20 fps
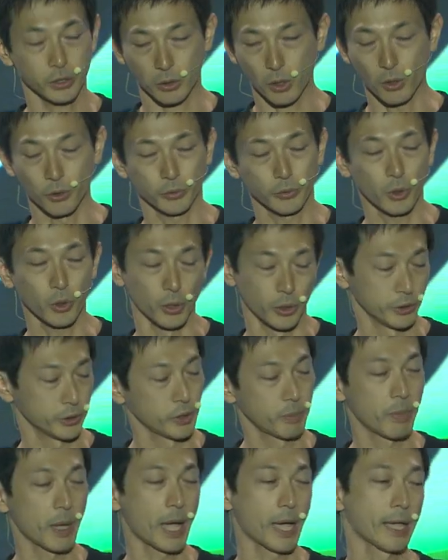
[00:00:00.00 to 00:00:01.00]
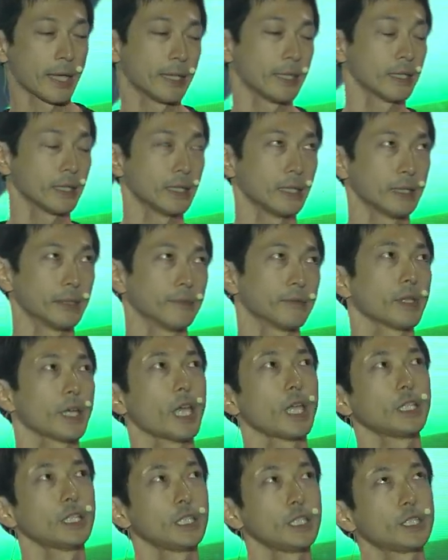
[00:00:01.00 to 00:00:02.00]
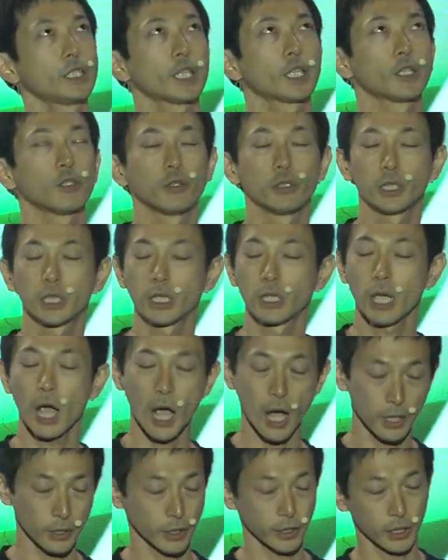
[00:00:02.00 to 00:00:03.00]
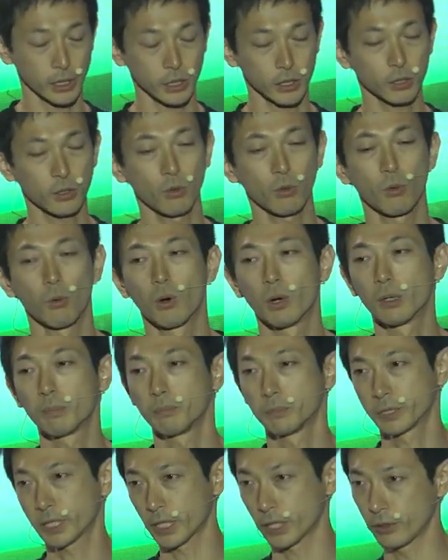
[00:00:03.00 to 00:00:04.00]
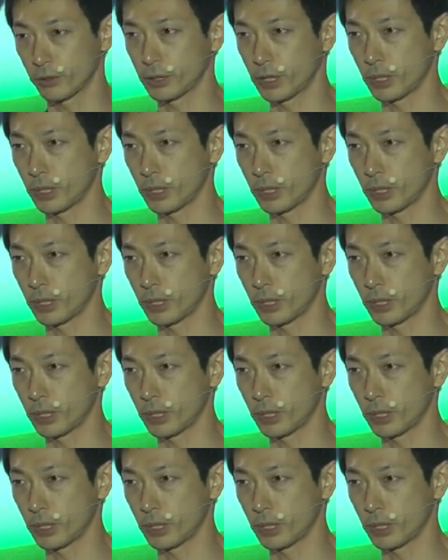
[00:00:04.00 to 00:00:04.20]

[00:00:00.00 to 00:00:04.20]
controlled by any security hardening or security